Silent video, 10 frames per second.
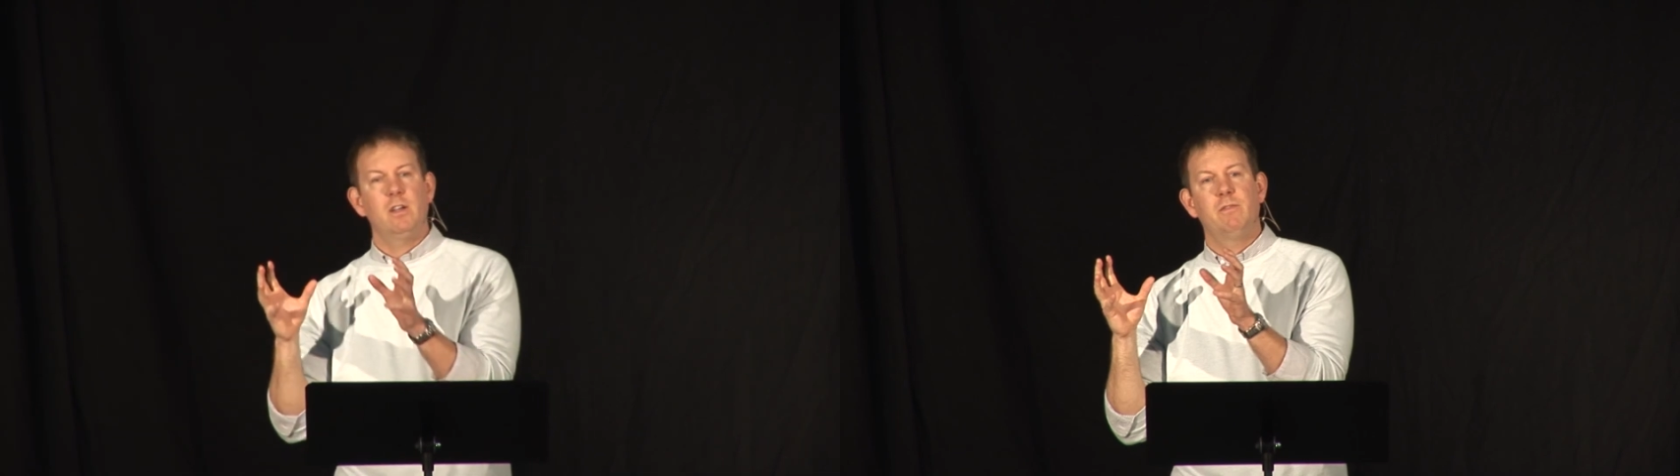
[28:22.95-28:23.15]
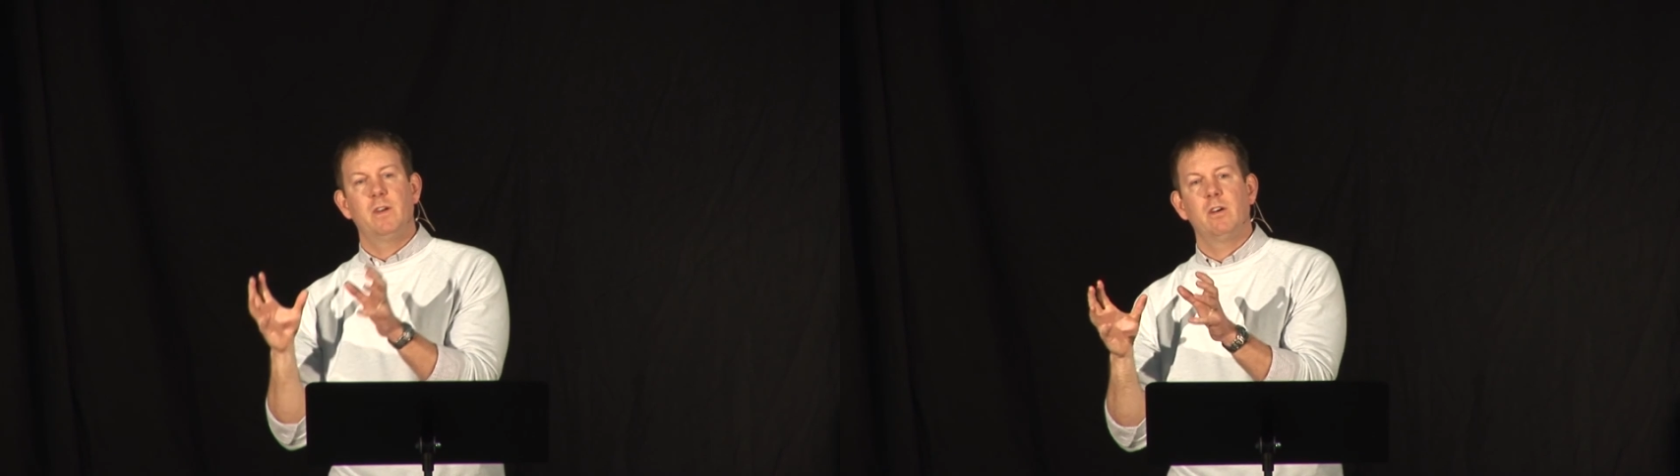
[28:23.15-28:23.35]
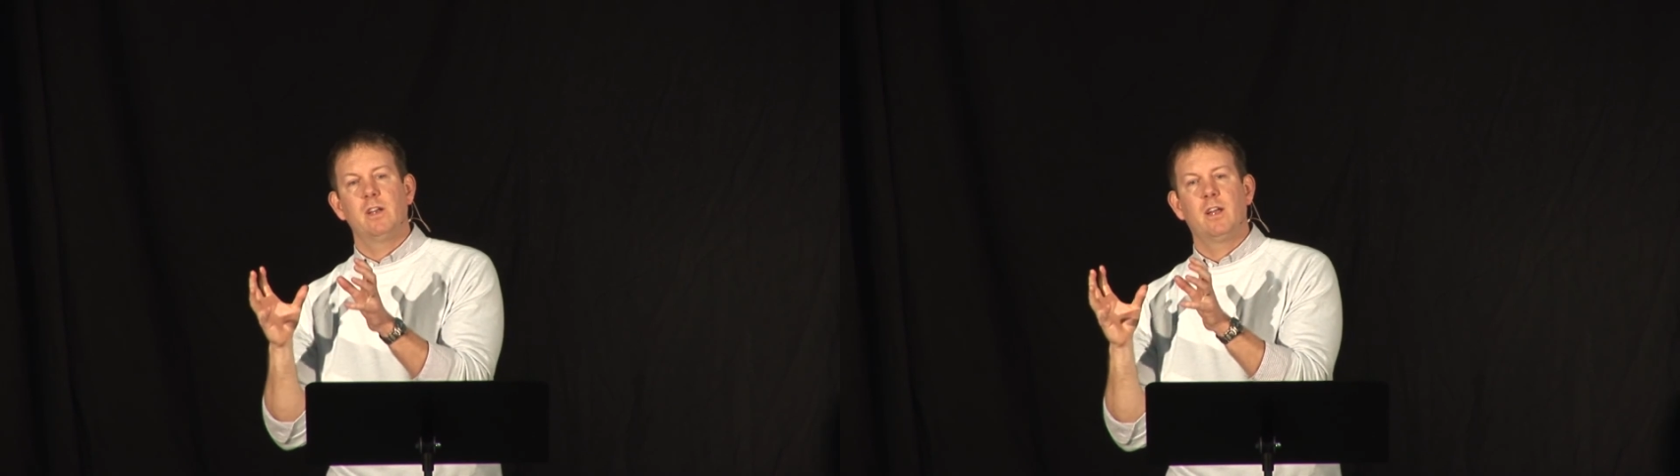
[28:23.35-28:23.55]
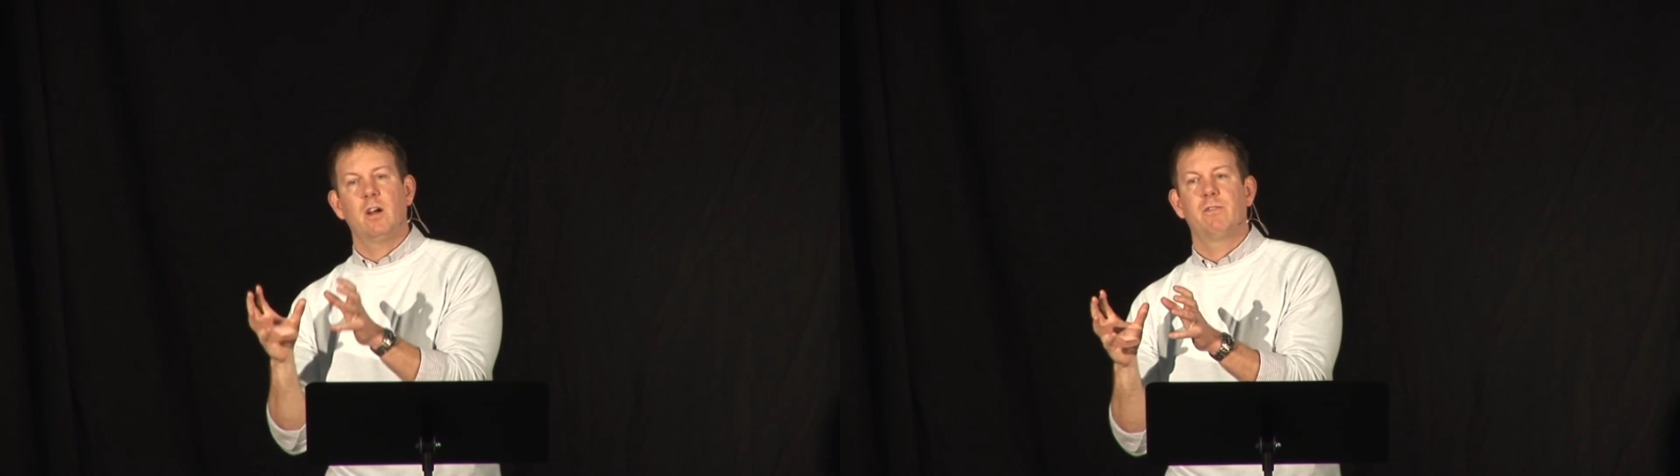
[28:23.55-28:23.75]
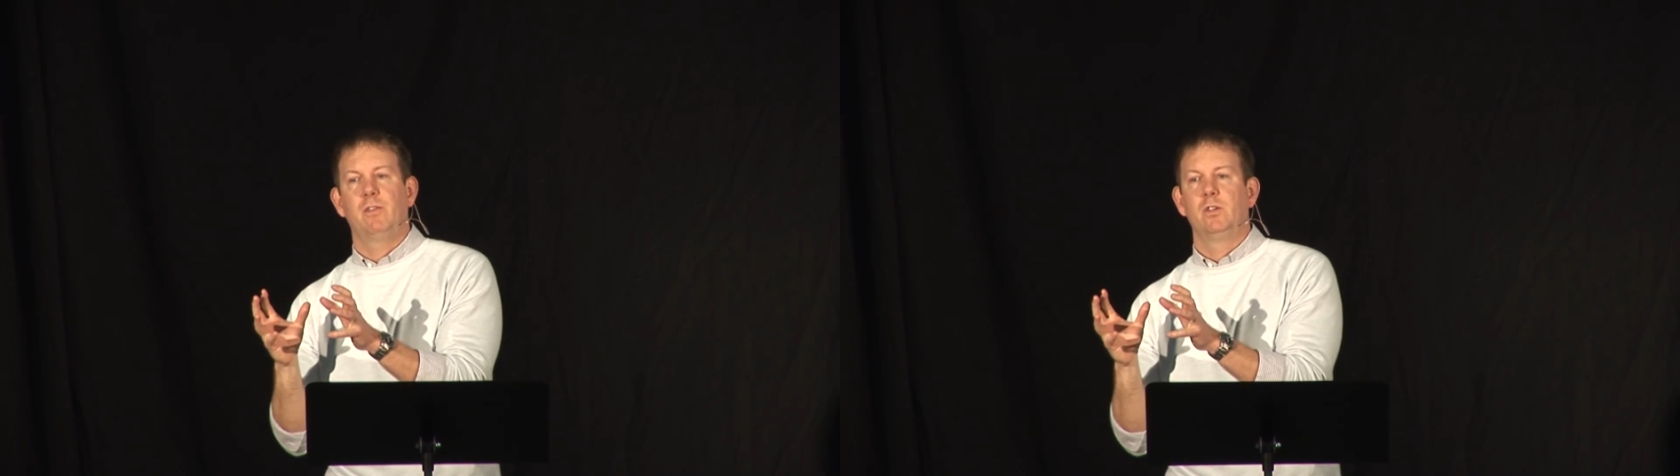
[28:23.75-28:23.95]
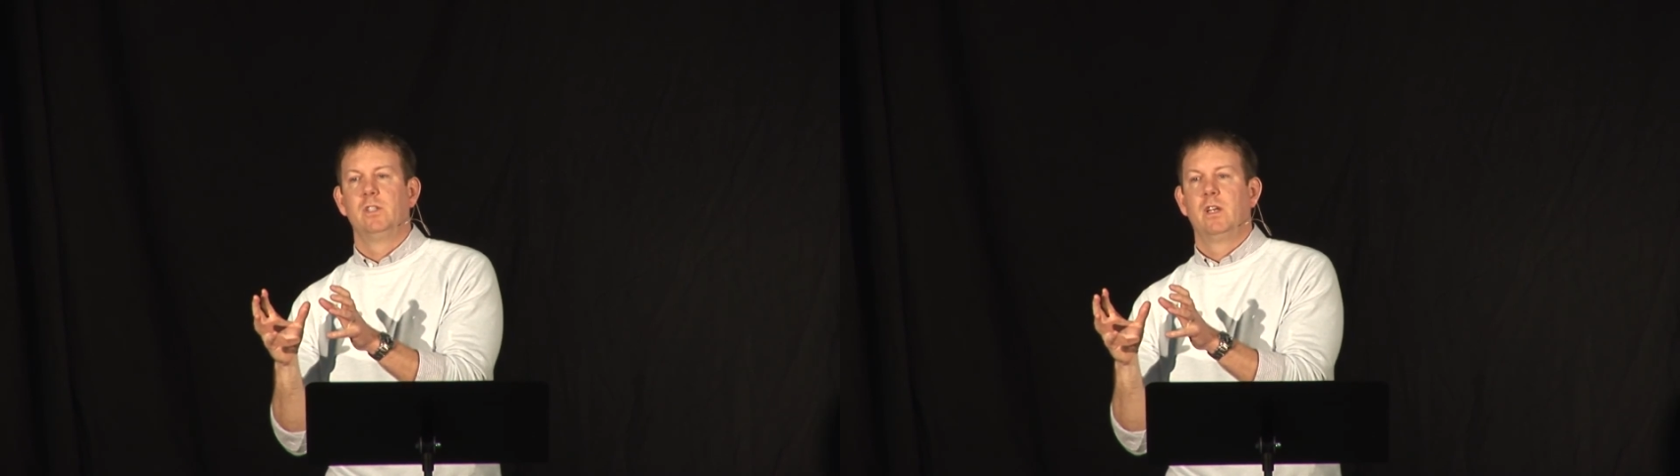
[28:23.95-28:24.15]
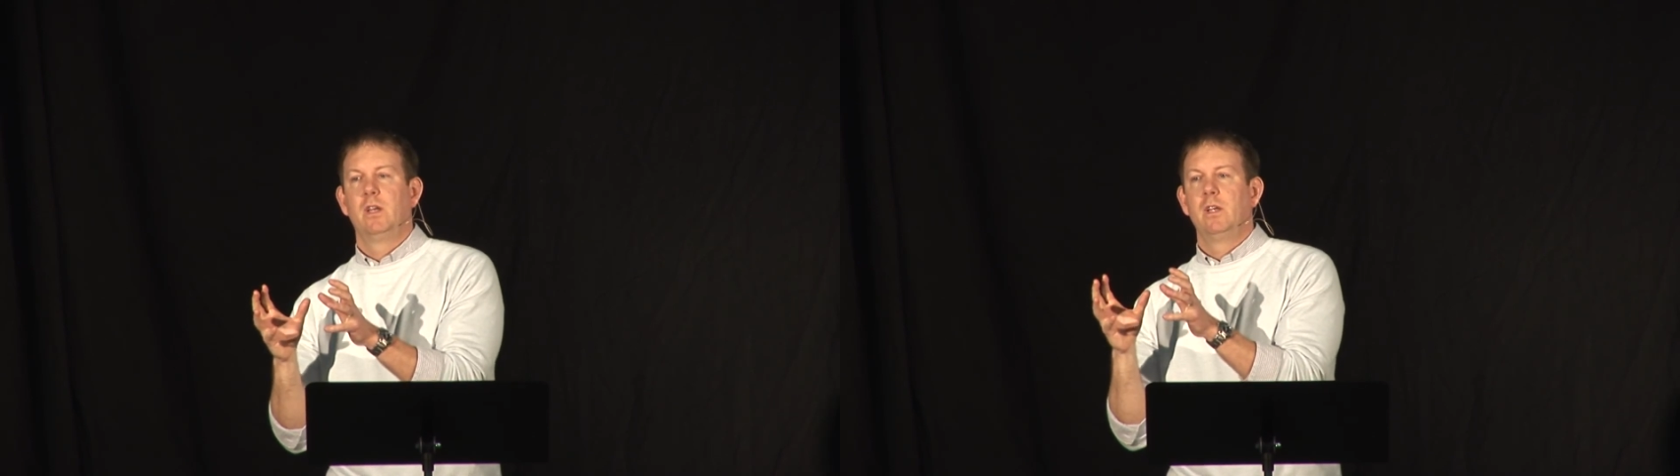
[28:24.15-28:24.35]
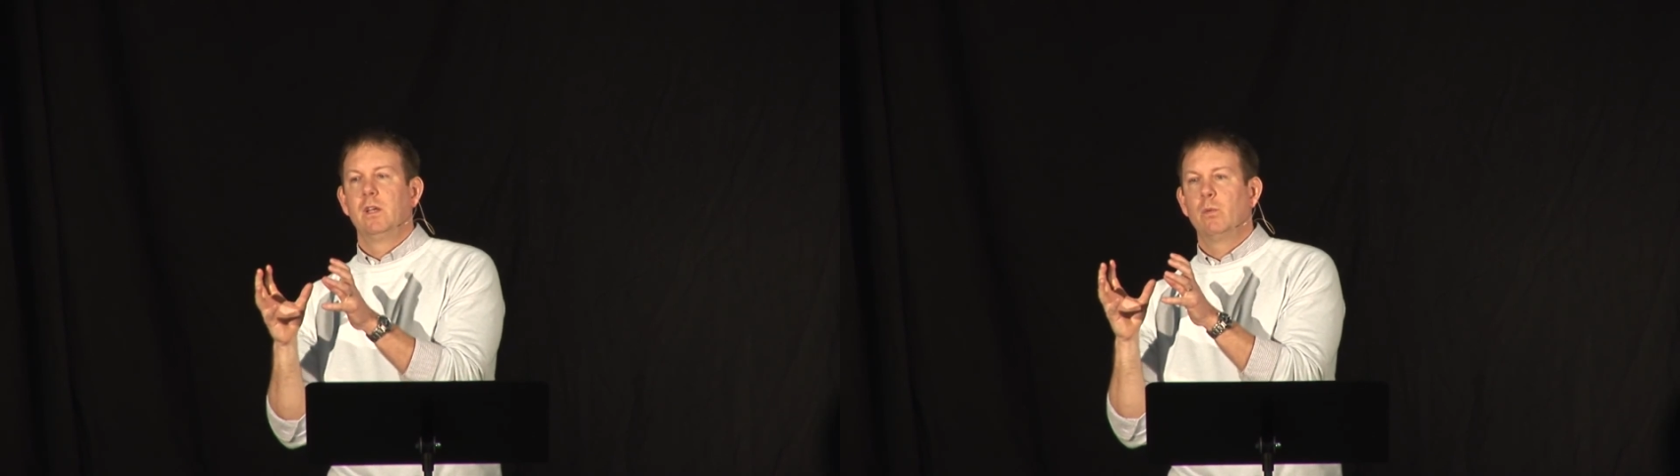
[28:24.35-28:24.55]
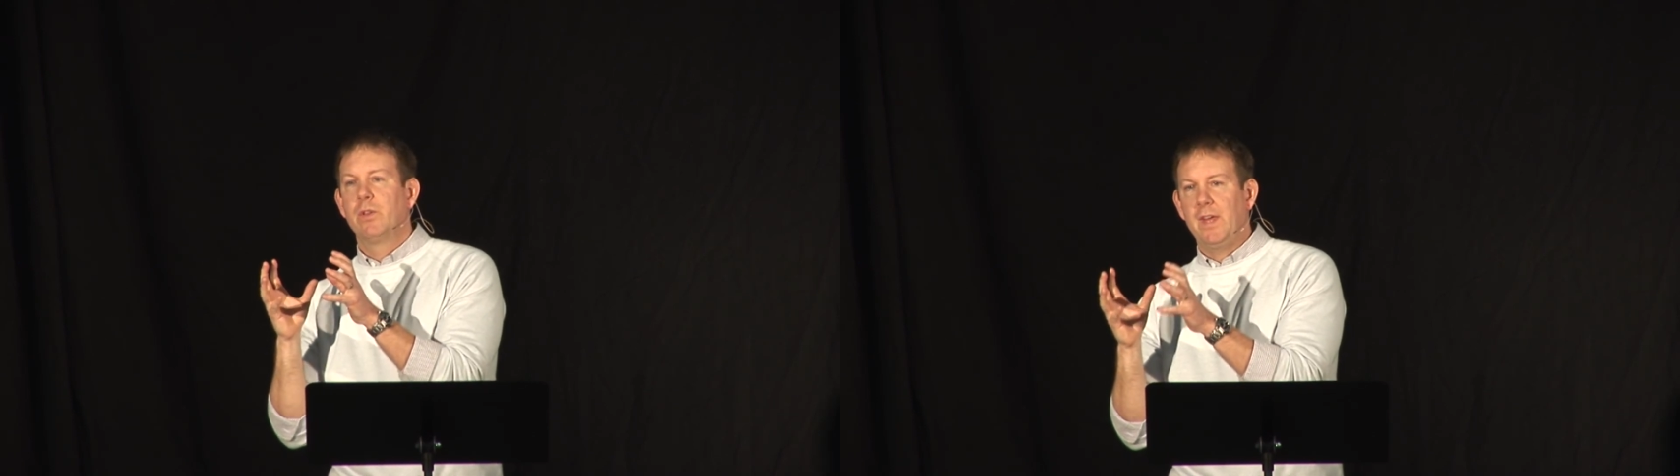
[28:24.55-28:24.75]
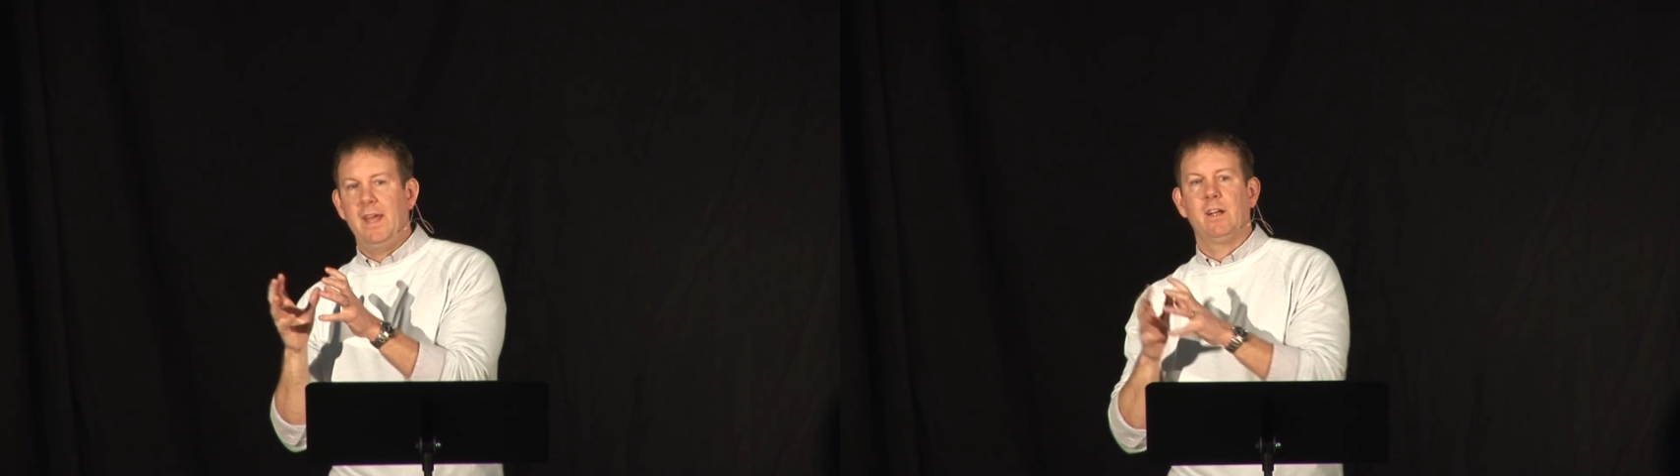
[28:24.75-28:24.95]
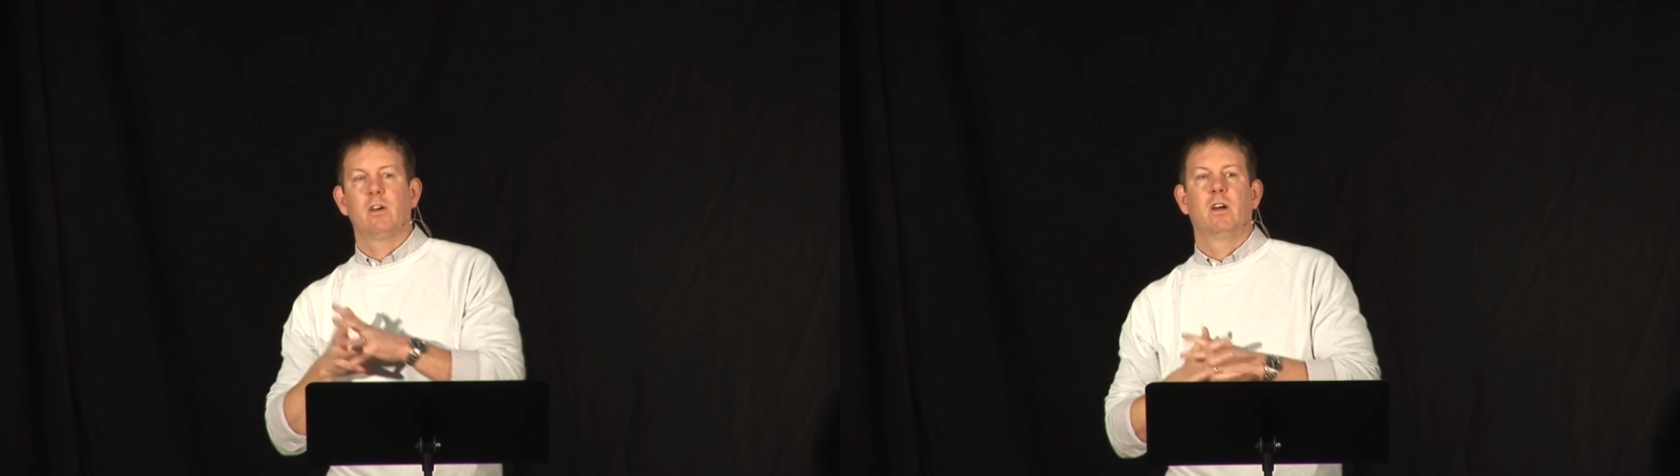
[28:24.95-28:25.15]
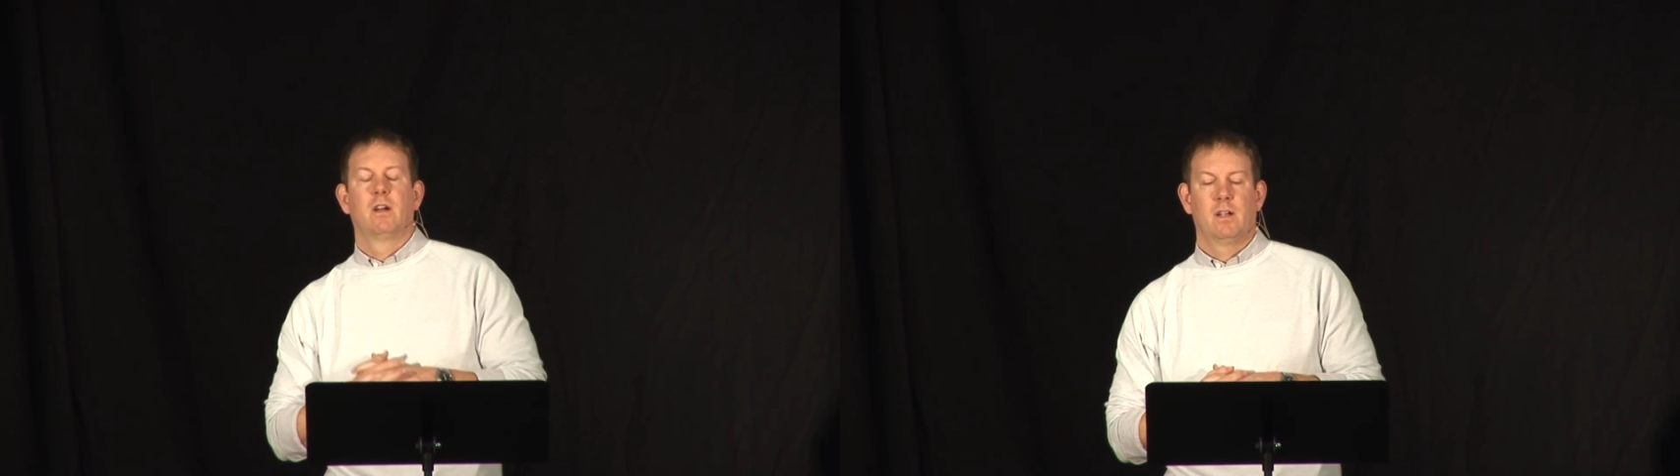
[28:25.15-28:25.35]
very careful with anger.